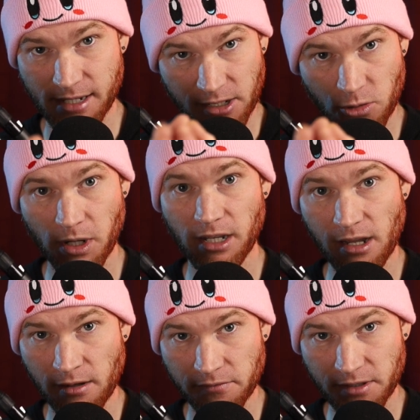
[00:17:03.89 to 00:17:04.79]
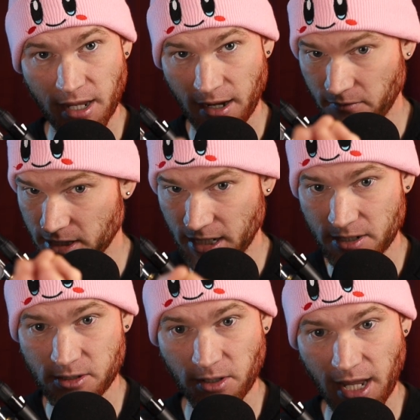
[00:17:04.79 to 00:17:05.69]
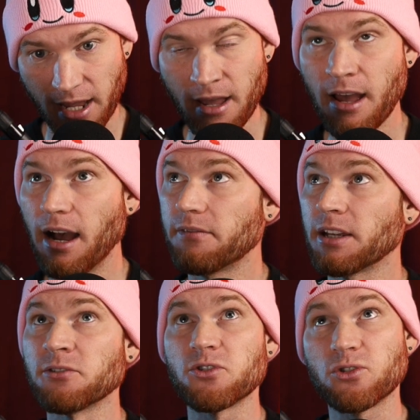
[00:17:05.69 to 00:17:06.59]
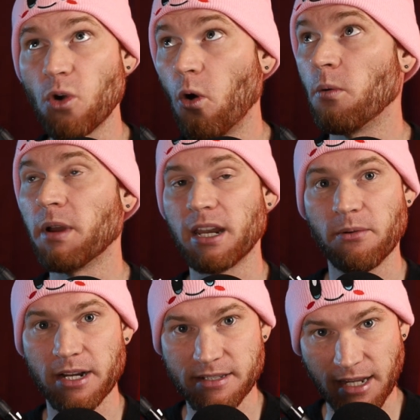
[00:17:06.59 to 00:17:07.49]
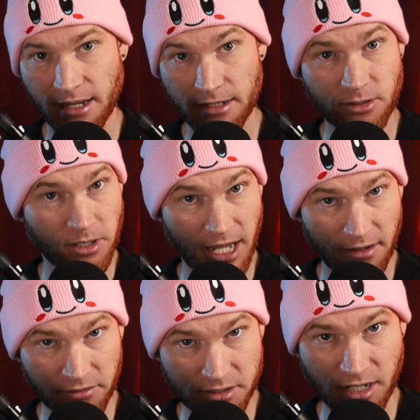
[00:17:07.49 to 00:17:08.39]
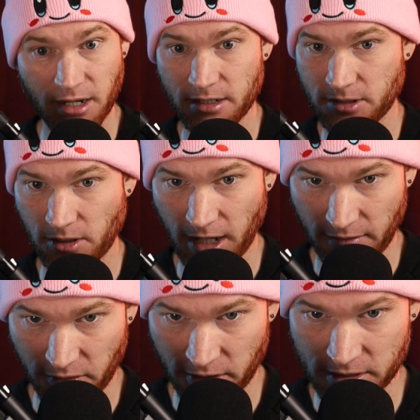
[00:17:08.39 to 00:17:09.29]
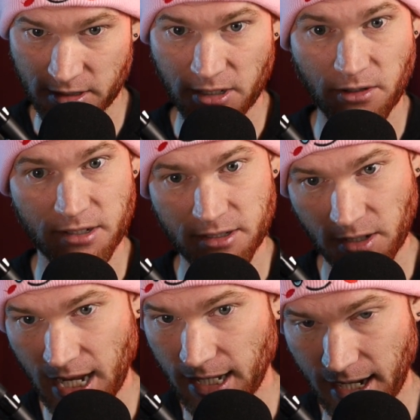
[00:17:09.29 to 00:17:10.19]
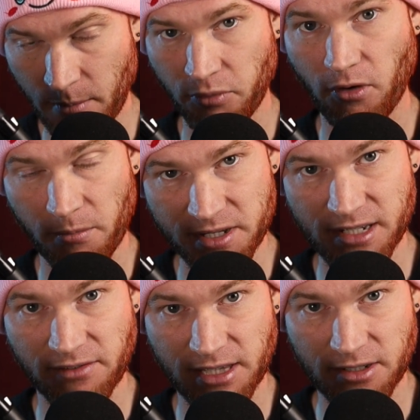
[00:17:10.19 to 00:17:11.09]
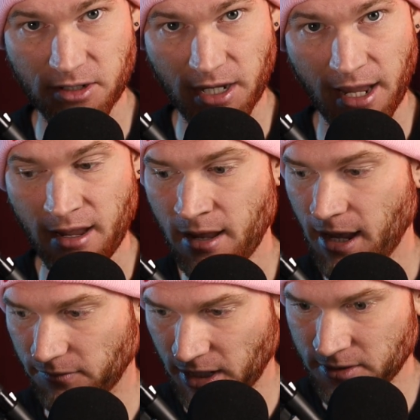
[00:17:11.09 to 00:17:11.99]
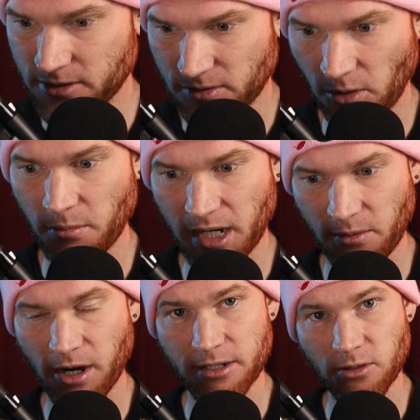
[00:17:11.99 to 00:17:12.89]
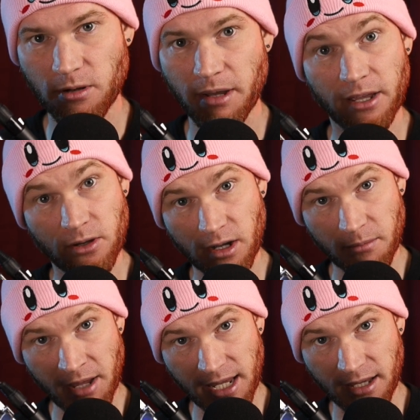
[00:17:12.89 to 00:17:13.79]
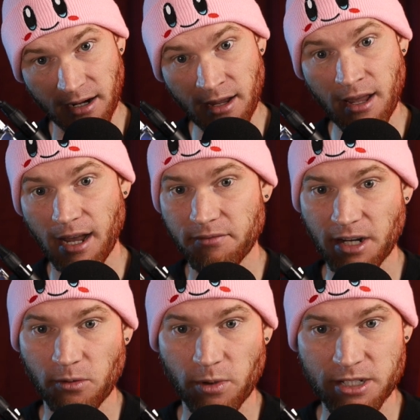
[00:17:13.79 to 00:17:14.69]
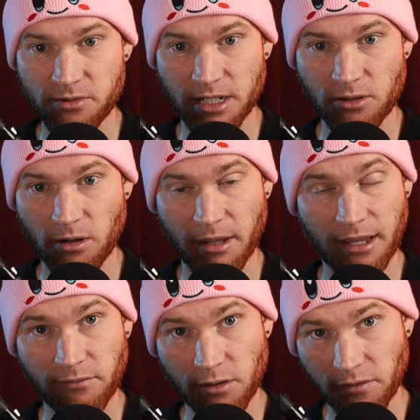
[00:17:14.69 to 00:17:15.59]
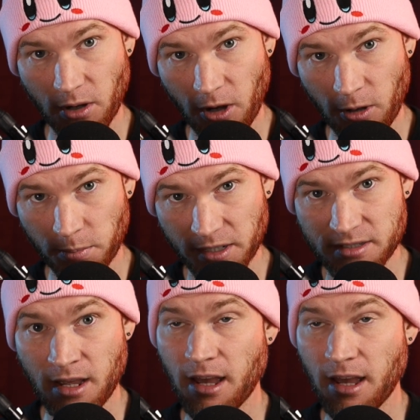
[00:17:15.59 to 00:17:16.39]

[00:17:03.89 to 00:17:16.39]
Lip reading: Like, you are loved. Everything is okay. I've done so many where I say, it's okay if you suck. It's okay if you're insecure. It's okay. Like, I promise everything's okay. I've done so many where I talk about you're going to make it. I've done ones where I talk about if you feel helpless.